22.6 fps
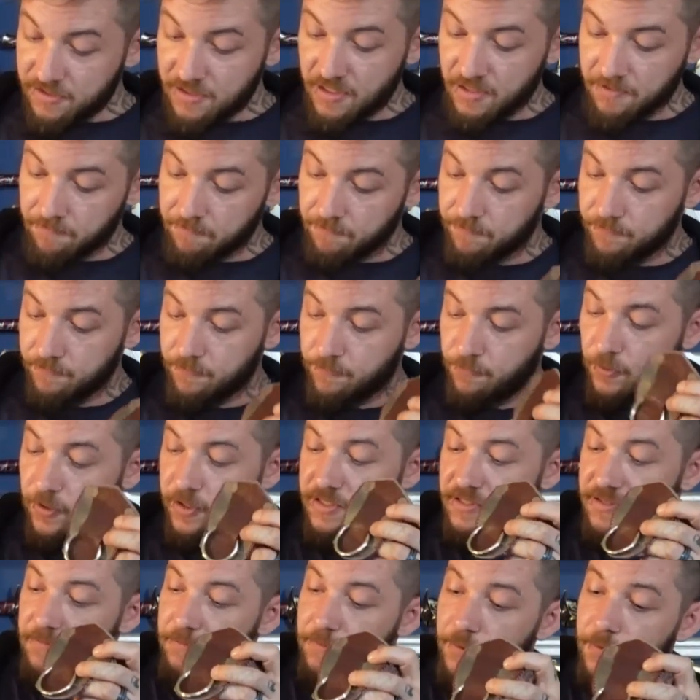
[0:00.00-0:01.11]
it. Pretty
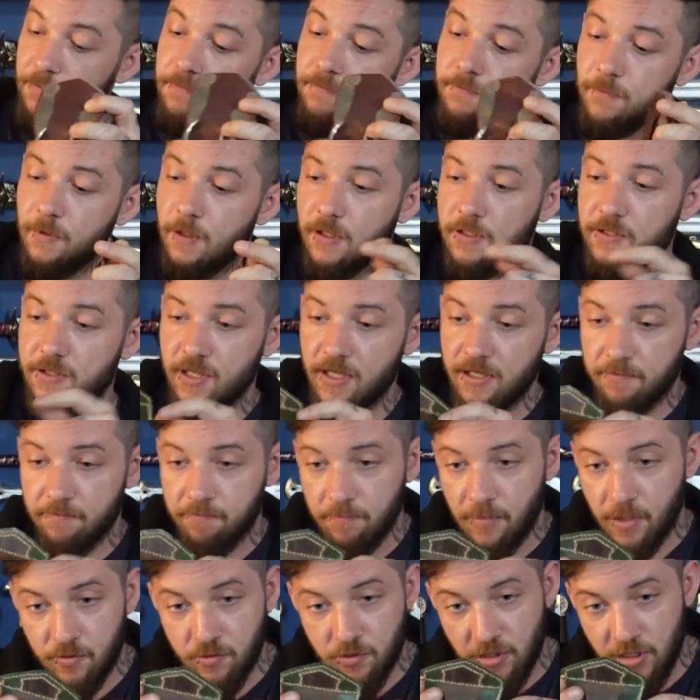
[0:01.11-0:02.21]
simple. Like I say,
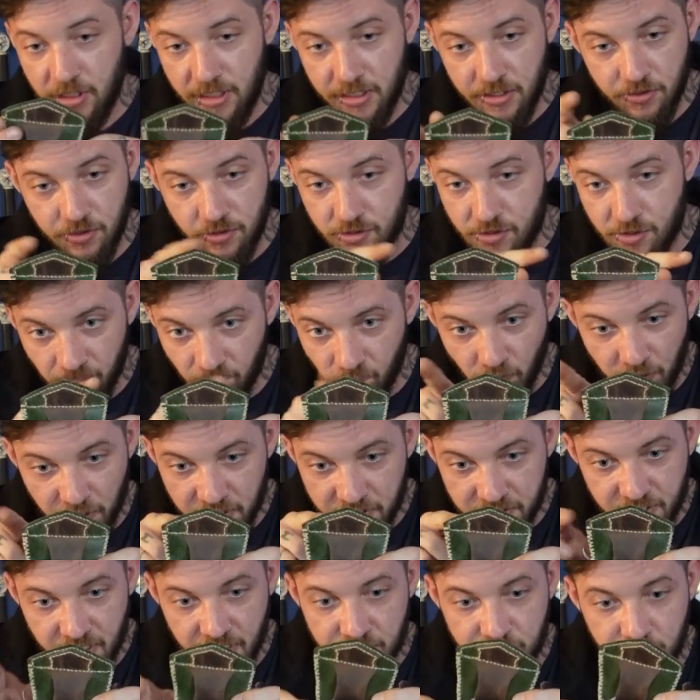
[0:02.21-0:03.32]
mostly just running
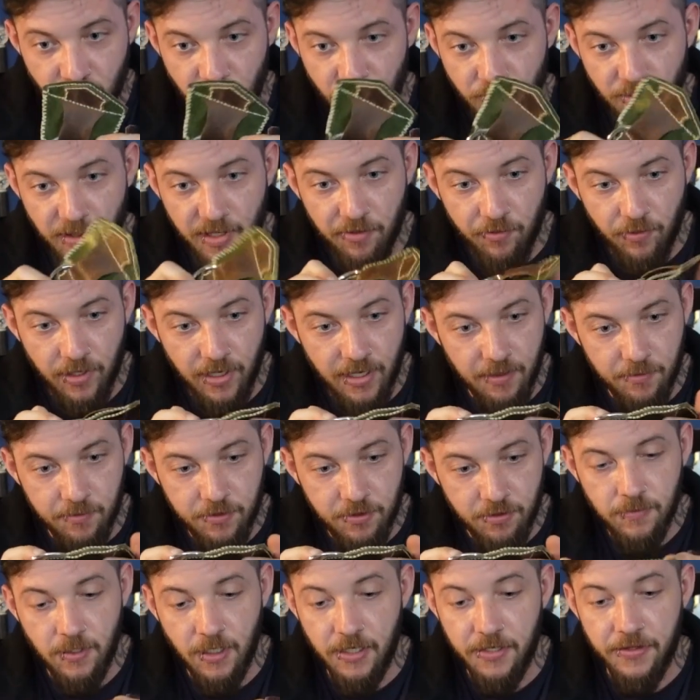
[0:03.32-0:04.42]
stitch all the way around
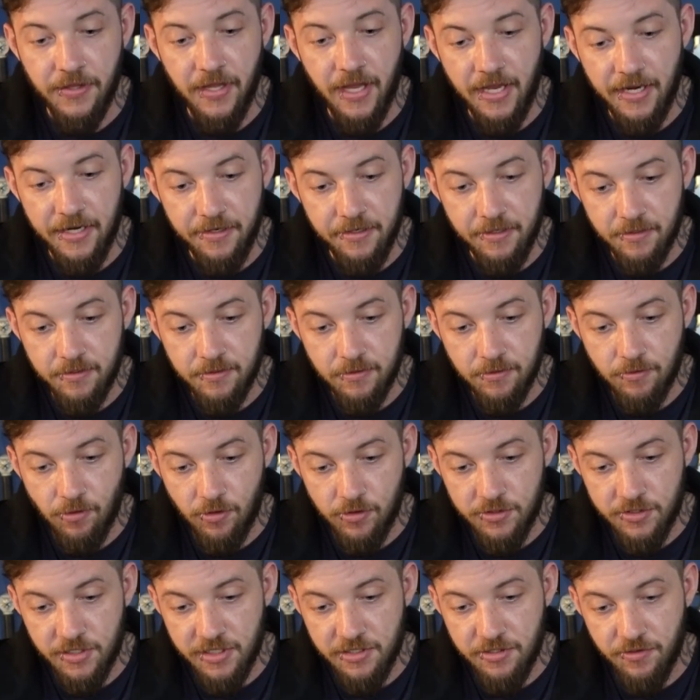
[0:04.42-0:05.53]
and then
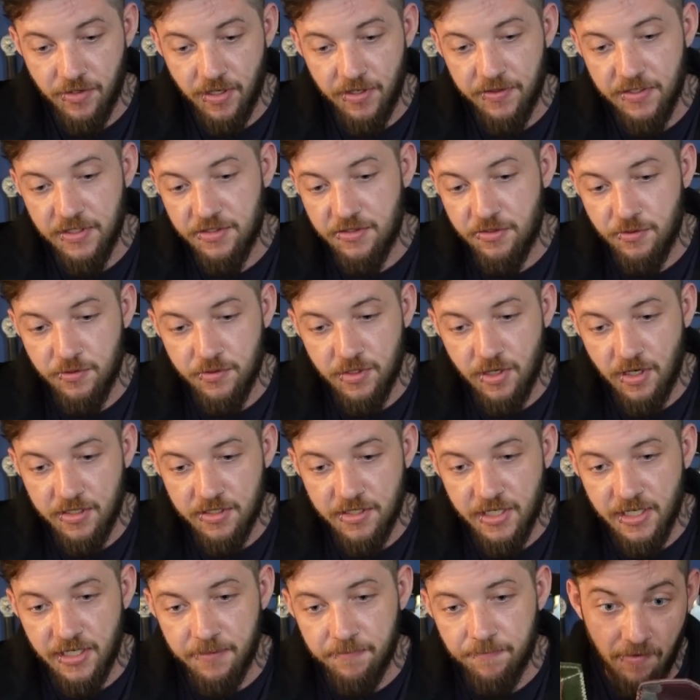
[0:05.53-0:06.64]
cross stitch around these two sides here.